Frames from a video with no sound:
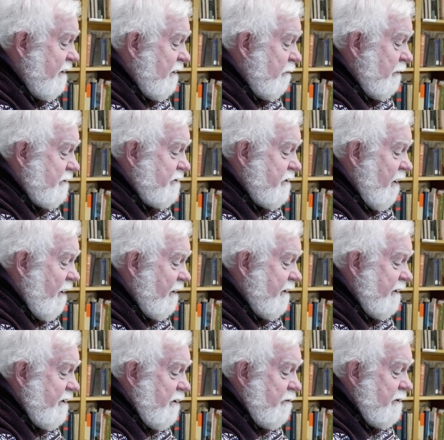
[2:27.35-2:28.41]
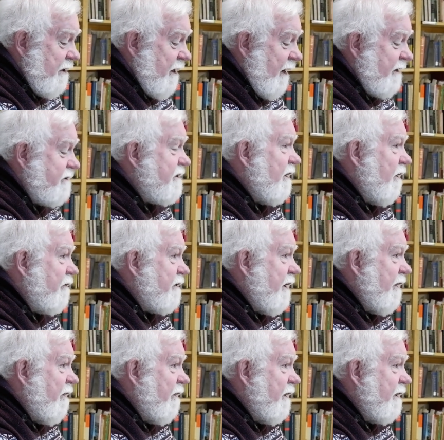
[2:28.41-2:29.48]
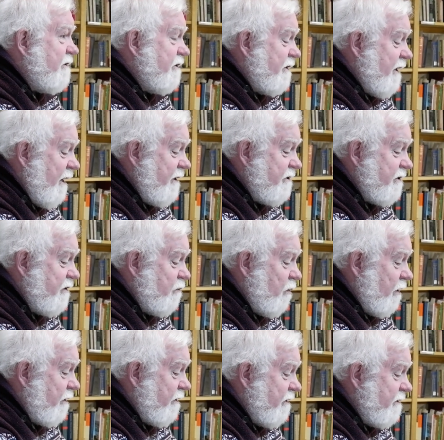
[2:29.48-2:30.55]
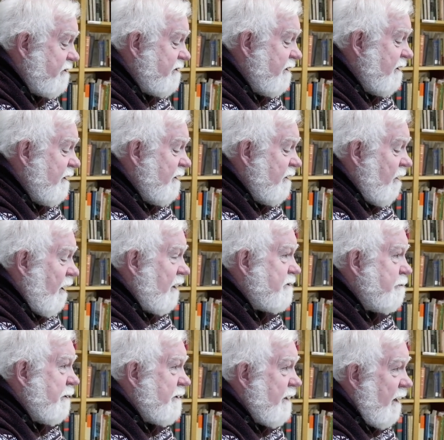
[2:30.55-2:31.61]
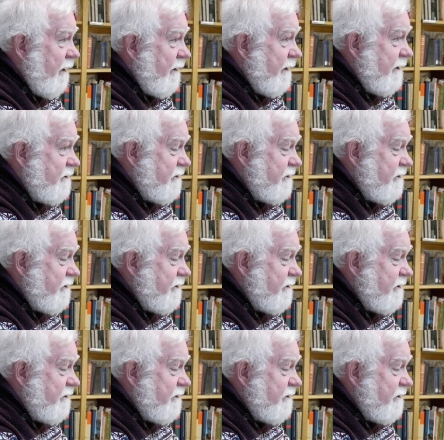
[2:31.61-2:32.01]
which target unionized healthcare and education workers, hospitality